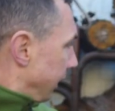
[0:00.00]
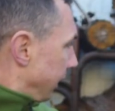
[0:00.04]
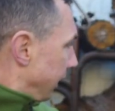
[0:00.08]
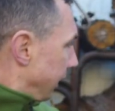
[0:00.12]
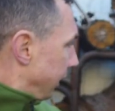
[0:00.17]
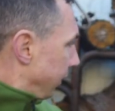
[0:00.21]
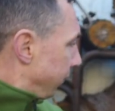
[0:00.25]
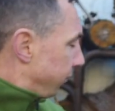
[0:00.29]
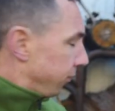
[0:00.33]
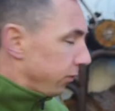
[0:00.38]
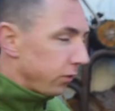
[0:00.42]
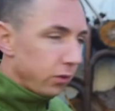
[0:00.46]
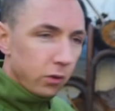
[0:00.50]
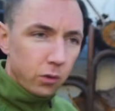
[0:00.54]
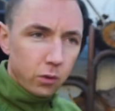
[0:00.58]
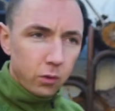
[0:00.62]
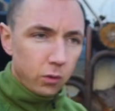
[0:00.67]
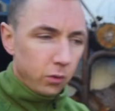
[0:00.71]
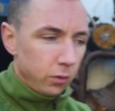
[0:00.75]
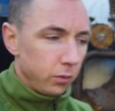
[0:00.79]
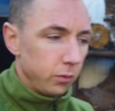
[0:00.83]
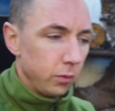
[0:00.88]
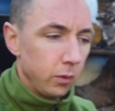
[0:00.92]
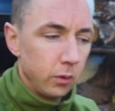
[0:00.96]
if
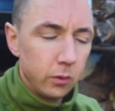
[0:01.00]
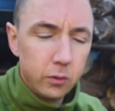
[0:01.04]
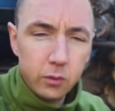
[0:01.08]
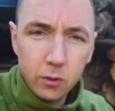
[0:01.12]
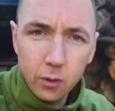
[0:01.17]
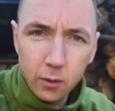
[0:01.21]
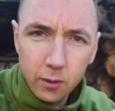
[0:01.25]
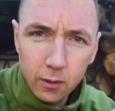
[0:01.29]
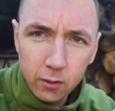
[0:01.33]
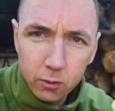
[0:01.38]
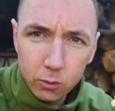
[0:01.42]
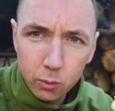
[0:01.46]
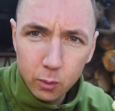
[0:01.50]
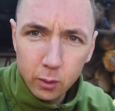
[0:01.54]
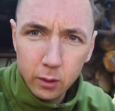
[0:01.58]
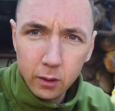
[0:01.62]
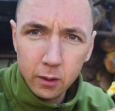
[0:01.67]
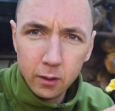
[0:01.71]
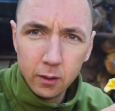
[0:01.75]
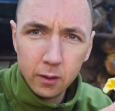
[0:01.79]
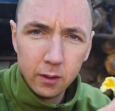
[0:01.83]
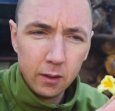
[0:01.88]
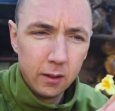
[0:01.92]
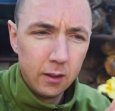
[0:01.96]
you're, well do it this way,
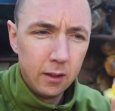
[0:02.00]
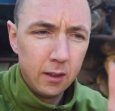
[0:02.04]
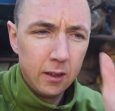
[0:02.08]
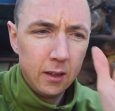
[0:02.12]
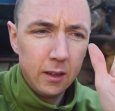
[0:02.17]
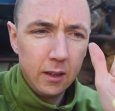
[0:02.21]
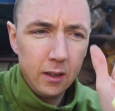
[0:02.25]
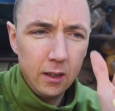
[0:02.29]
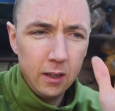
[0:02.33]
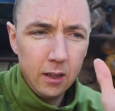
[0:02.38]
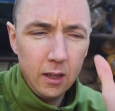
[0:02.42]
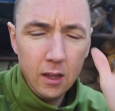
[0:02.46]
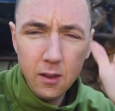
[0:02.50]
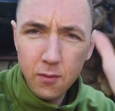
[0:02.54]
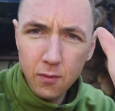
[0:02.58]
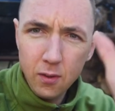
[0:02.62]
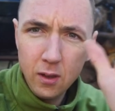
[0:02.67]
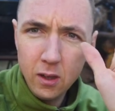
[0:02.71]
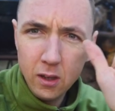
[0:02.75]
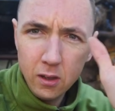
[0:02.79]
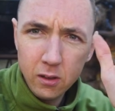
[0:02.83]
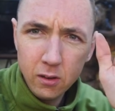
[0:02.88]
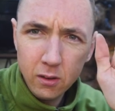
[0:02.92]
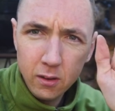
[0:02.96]
if
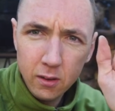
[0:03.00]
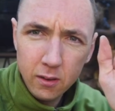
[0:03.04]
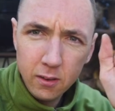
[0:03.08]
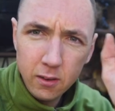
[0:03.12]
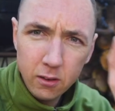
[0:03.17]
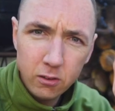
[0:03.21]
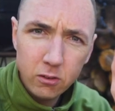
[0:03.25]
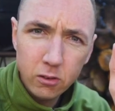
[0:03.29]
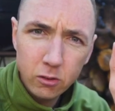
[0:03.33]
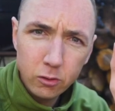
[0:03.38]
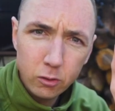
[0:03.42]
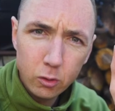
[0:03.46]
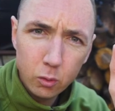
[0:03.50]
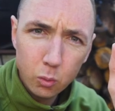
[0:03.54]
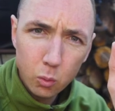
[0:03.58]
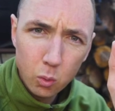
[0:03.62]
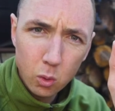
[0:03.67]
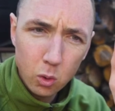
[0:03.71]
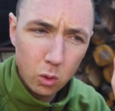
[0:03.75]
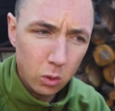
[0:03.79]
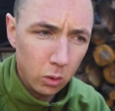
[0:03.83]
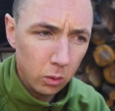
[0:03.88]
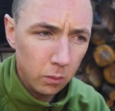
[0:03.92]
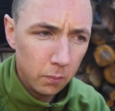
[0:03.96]
here, if this is your
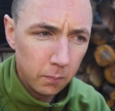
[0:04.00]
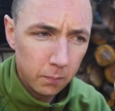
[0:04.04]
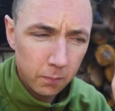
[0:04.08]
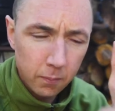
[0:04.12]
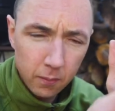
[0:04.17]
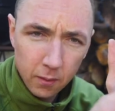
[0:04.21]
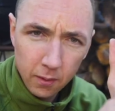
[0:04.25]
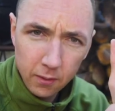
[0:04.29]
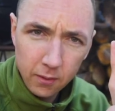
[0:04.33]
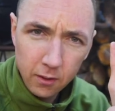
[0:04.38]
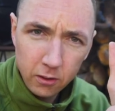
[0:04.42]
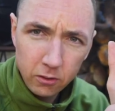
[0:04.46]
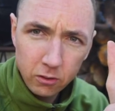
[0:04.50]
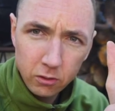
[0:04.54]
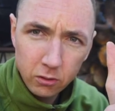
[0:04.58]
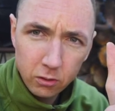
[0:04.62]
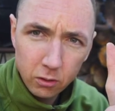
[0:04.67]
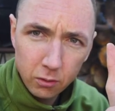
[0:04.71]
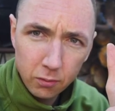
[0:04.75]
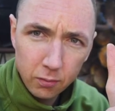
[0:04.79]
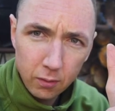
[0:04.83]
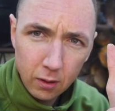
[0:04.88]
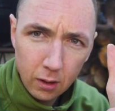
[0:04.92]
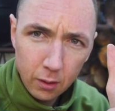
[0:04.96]
wall and this is
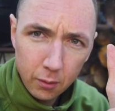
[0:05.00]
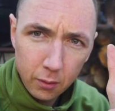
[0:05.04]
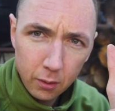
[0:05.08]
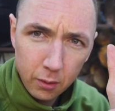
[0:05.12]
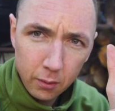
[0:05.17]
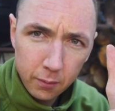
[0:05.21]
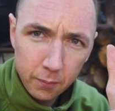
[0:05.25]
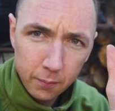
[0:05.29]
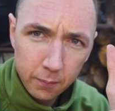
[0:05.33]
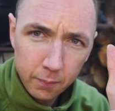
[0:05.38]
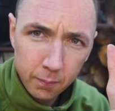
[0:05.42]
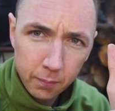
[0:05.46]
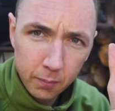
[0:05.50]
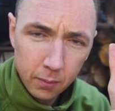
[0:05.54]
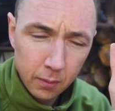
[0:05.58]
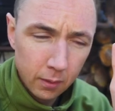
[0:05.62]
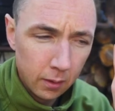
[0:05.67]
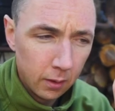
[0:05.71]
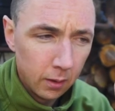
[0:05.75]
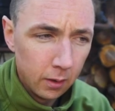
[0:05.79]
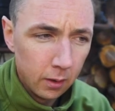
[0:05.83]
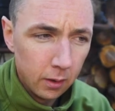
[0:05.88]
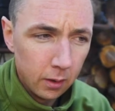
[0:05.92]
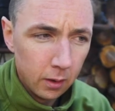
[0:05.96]
your flower,
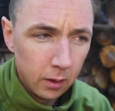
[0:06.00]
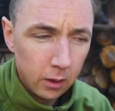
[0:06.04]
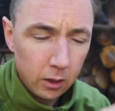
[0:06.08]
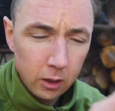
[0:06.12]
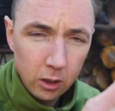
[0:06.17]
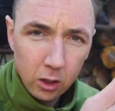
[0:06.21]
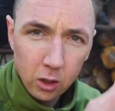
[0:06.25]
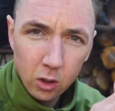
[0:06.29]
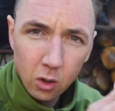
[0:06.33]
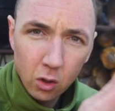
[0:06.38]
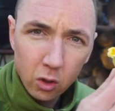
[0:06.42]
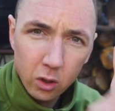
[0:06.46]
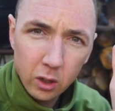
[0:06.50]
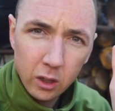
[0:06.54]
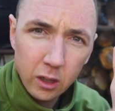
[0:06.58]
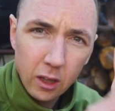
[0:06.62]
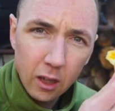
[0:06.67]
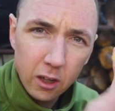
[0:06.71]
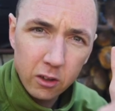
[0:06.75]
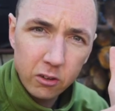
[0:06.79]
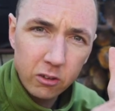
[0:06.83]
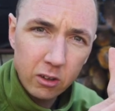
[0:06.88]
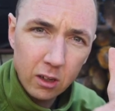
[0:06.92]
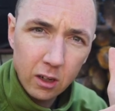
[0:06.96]
you're not going to
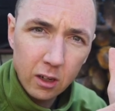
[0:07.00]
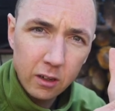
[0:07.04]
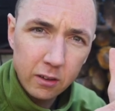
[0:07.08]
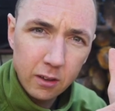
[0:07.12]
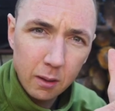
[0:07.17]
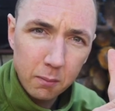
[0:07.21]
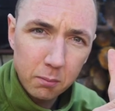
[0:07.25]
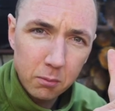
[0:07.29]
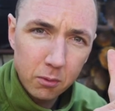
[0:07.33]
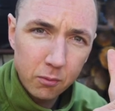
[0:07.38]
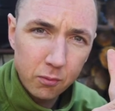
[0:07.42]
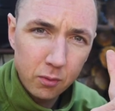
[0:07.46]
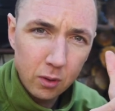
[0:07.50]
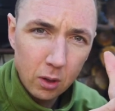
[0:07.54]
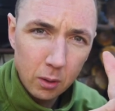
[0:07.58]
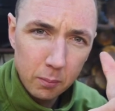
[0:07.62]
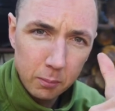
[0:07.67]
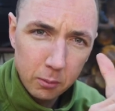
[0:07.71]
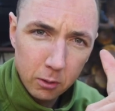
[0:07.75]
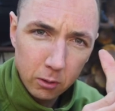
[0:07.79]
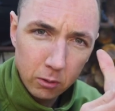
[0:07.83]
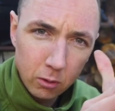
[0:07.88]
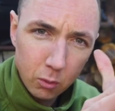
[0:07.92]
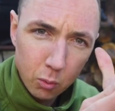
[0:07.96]
get a shallow depth of field
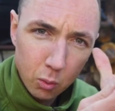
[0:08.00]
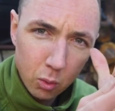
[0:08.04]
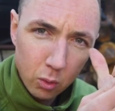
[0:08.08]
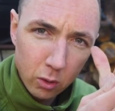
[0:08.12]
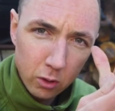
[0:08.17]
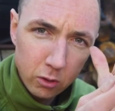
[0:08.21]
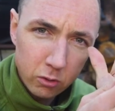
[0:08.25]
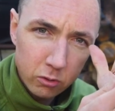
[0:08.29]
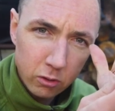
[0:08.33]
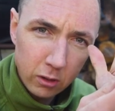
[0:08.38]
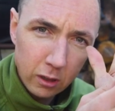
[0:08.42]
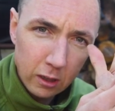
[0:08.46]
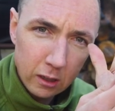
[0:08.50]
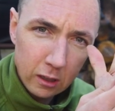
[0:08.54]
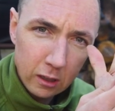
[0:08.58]
because the wall is really